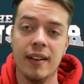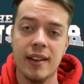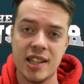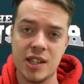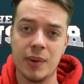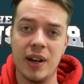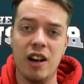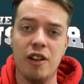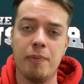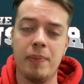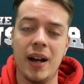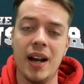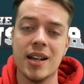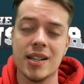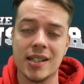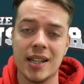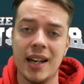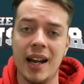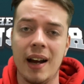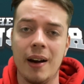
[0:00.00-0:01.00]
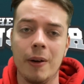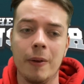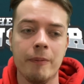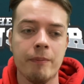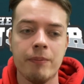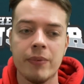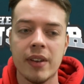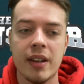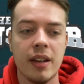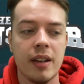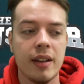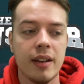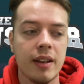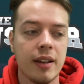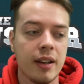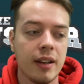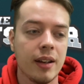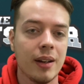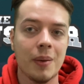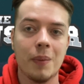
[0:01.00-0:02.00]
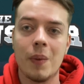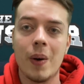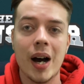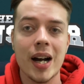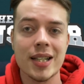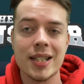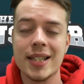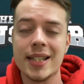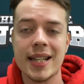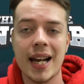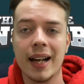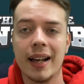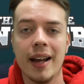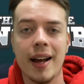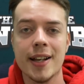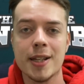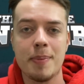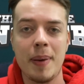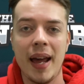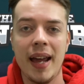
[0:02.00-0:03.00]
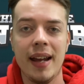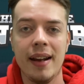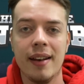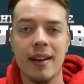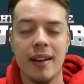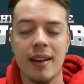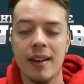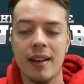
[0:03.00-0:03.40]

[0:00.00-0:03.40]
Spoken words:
12 personnel, why isn't Zach Ertz paid?